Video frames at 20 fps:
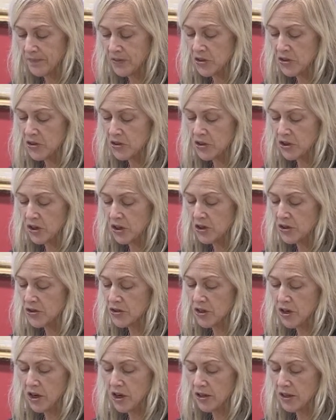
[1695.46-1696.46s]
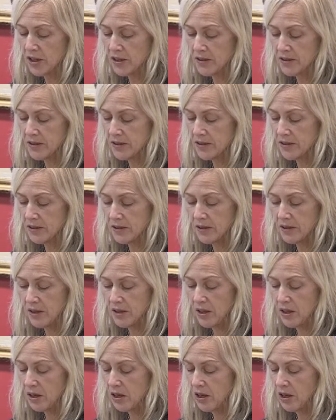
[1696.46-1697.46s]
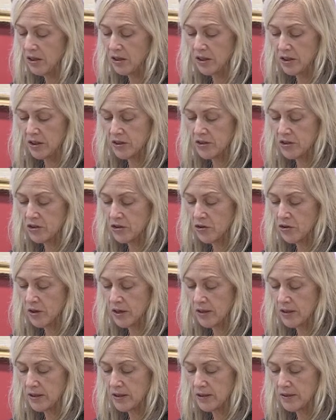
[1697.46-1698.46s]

The scars on us are not straight.